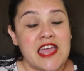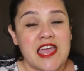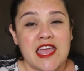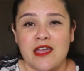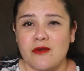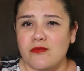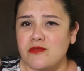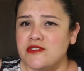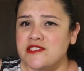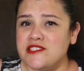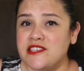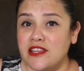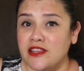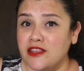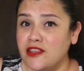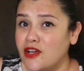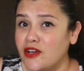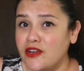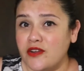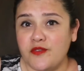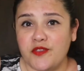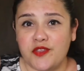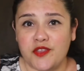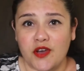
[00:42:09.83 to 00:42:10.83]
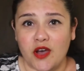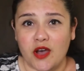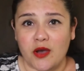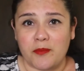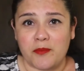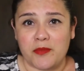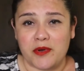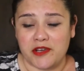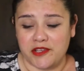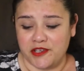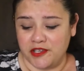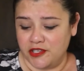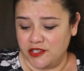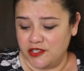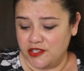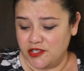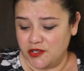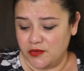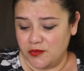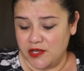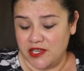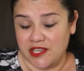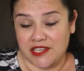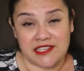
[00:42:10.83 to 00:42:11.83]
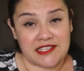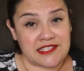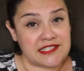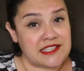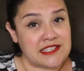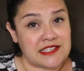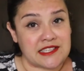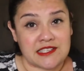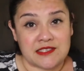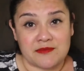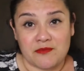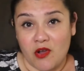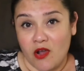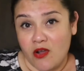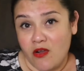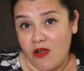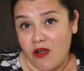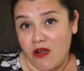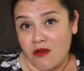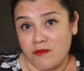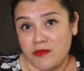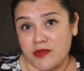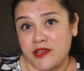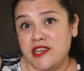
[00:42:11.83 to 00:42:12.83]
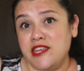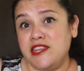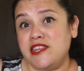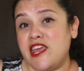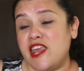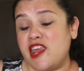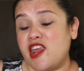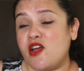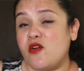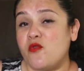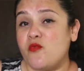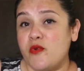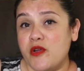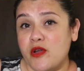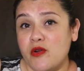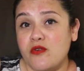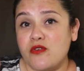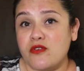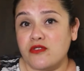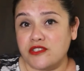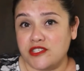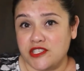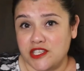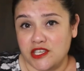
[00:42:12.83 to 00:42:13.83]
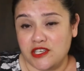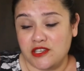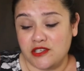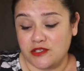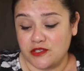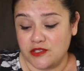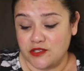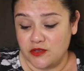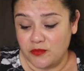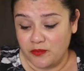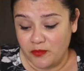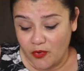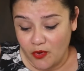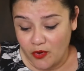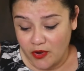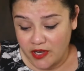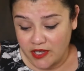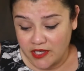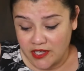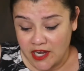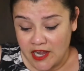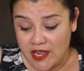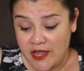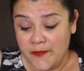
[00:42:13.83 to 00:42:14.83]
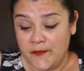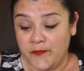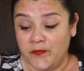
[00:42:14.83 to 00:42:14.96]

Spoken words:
It was a lot of thought put into it. This is a small company that I will continue to support.